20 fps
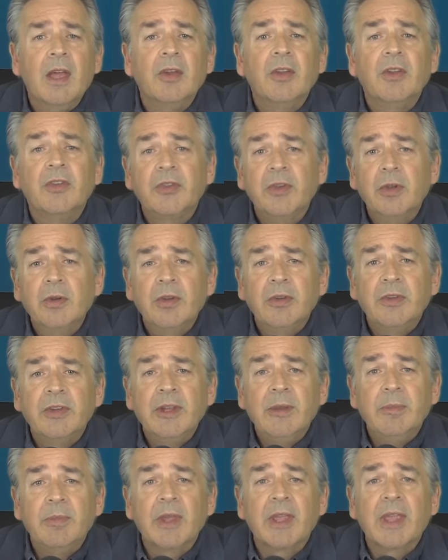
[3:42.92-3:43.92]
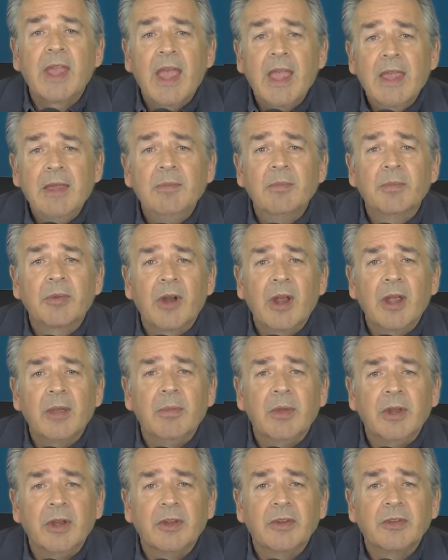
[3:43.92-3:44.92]
And as soon as he became
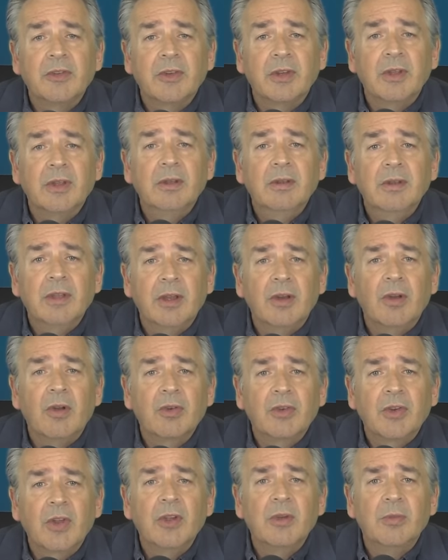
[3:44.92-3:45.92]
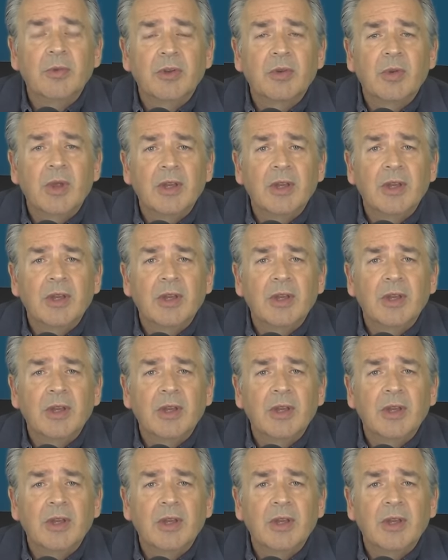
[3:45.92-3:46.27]
Prime Minister in October